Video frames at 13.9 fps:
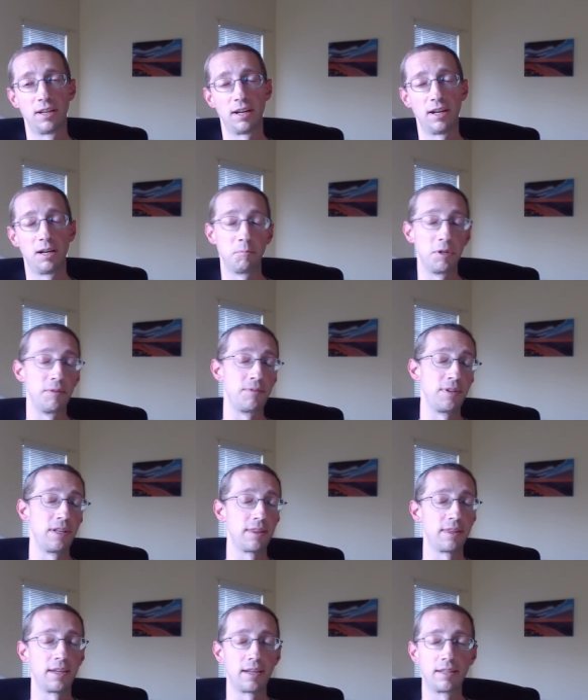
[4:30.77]
Um, if
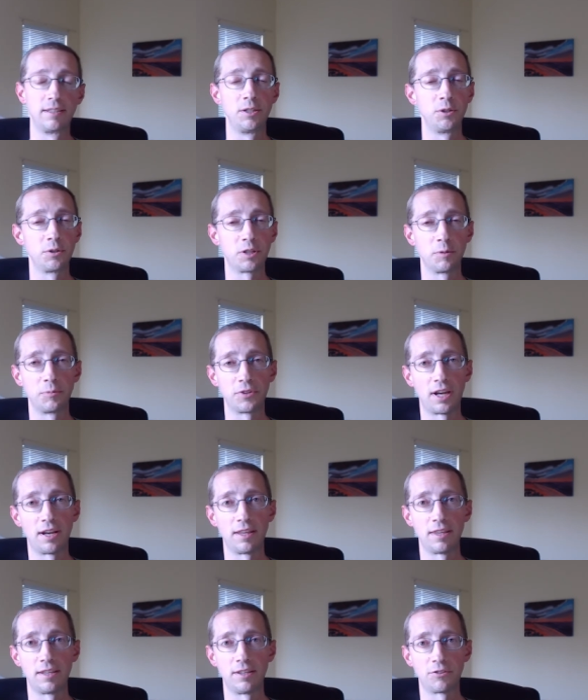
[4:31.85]
anything new comes out
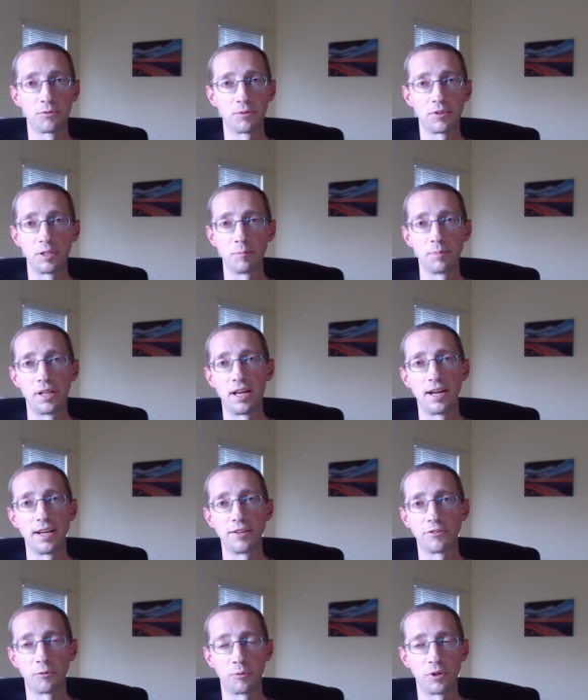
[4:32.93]
of this with the
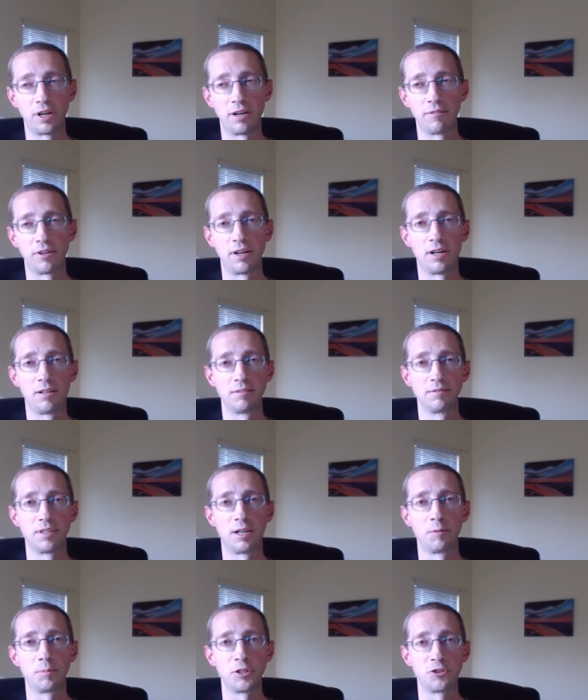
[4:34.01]
appliance or whatever, I'll,
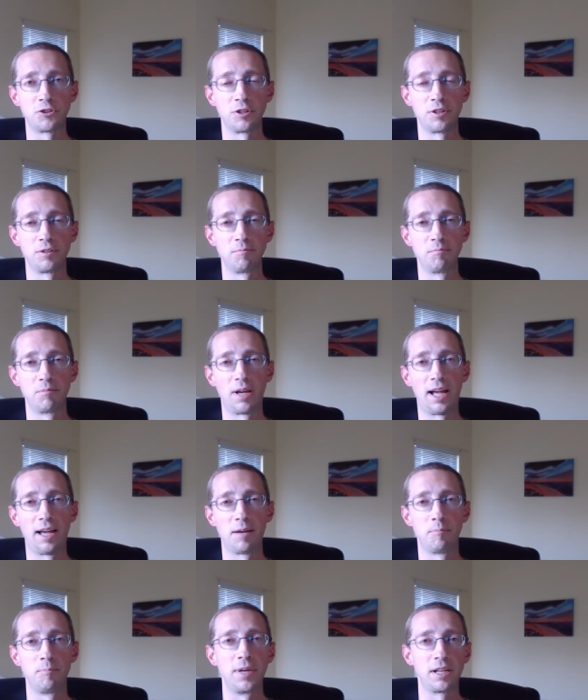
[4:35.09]
I'll be sure to
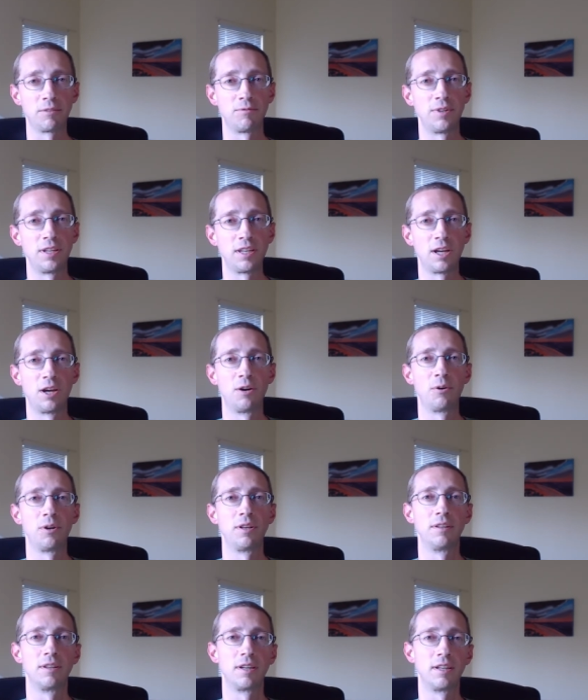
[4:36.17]
make a video
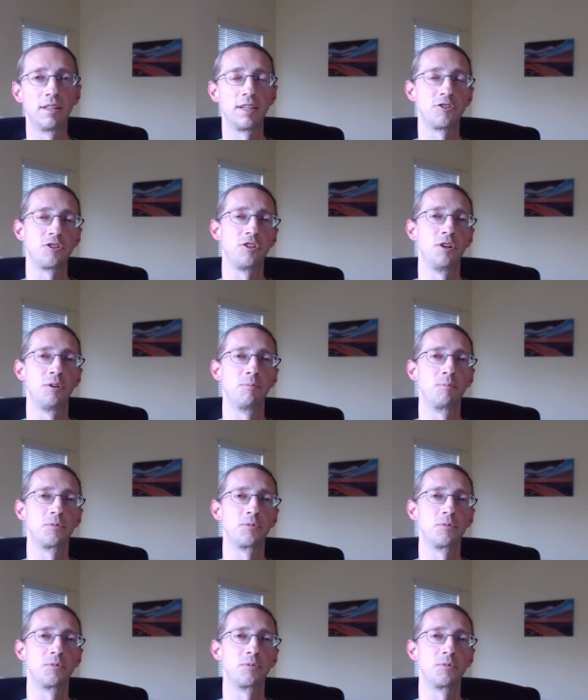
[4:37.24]
and, and let you know.